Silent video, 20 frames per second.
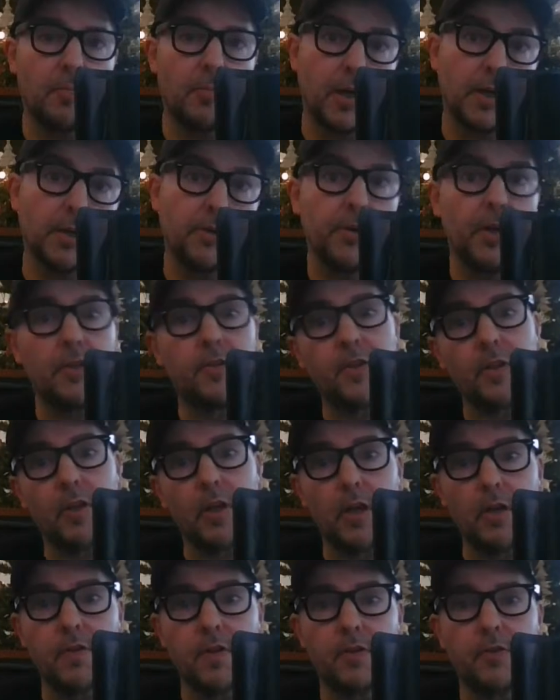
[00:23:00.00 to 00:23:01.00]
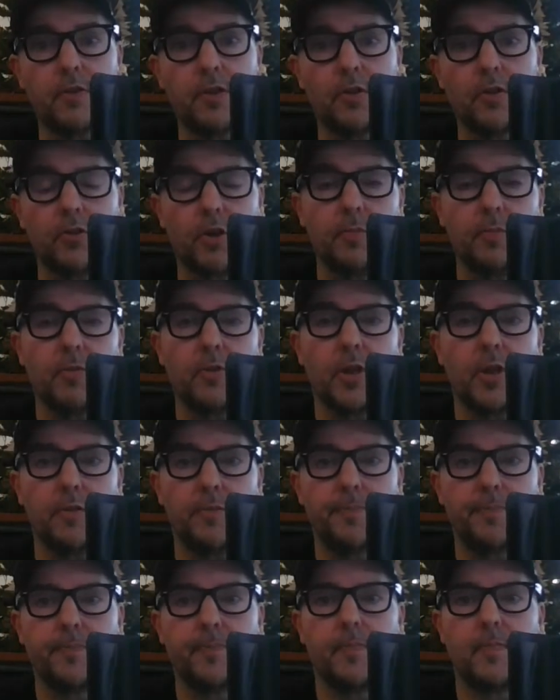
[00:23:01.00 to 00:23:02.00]
migrating over to crypto.
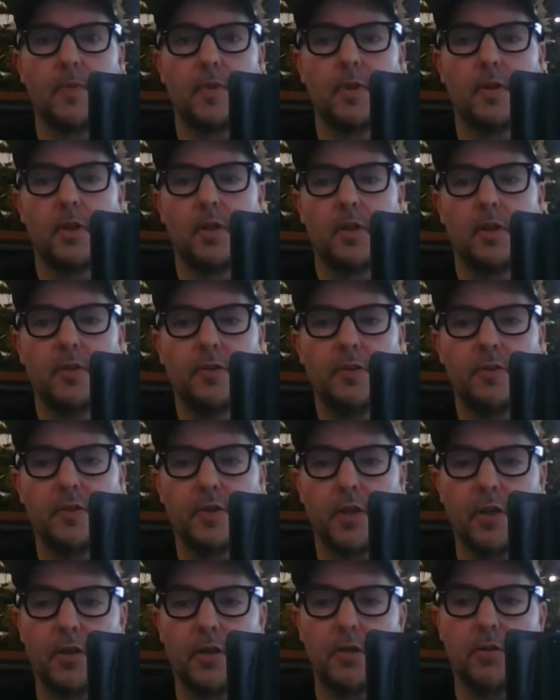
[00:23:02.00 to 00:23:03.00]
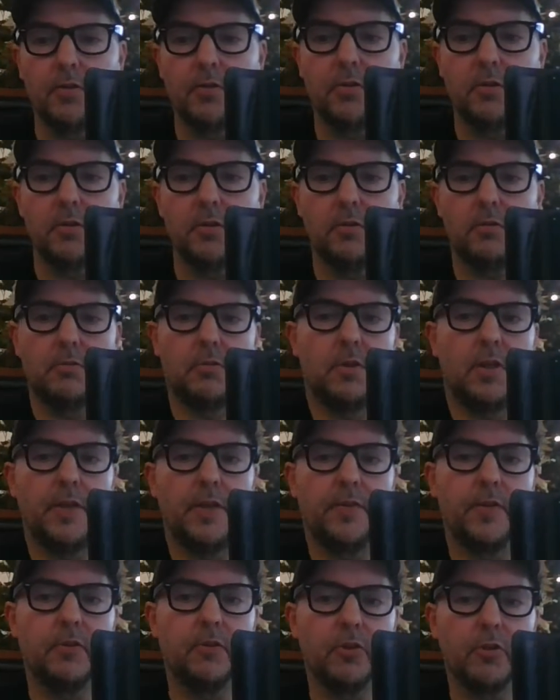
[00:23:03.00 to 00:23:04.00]
So
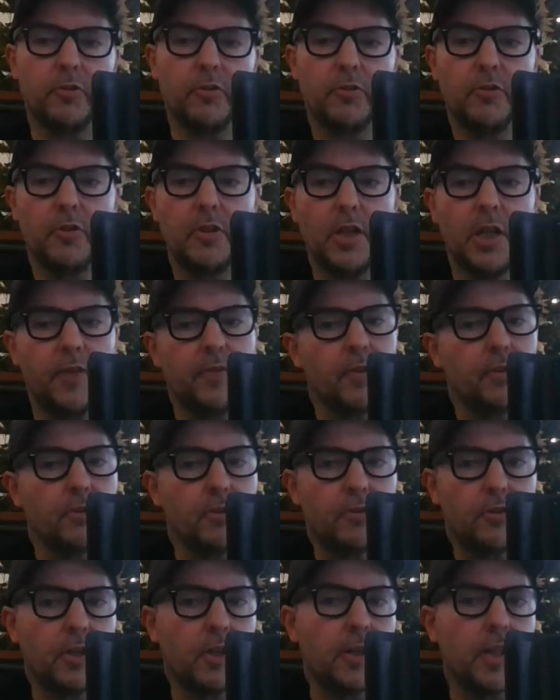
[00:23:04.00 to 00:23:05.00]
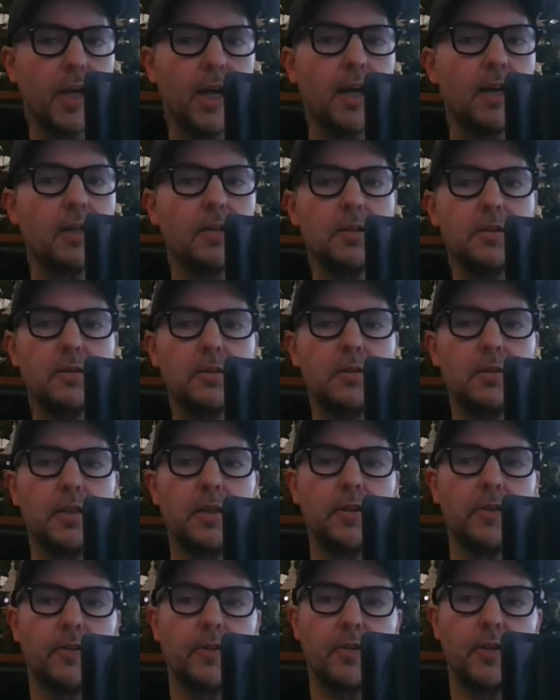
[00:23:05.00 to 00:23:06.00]
even just even just in that,
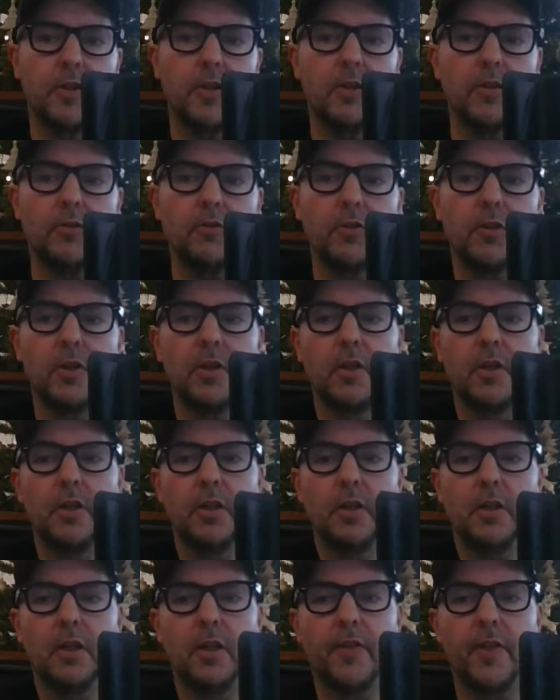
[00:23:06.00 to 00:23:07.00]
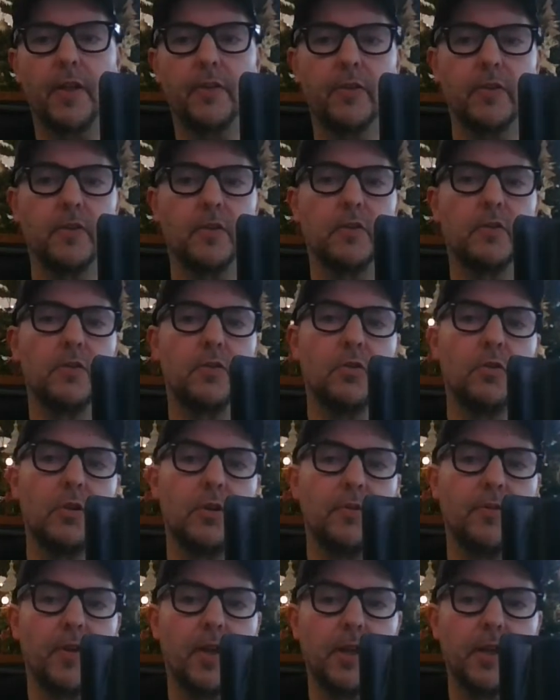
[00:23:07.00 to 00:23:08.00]
it's huge, and that's as a store
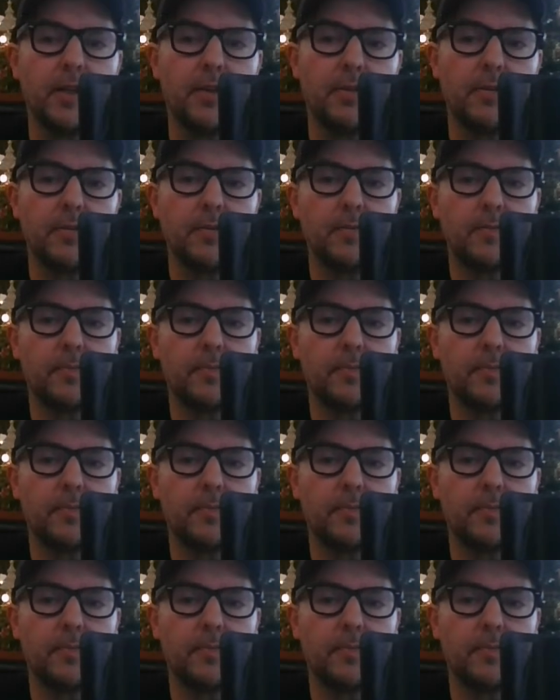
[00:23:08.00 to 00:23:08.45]
of value.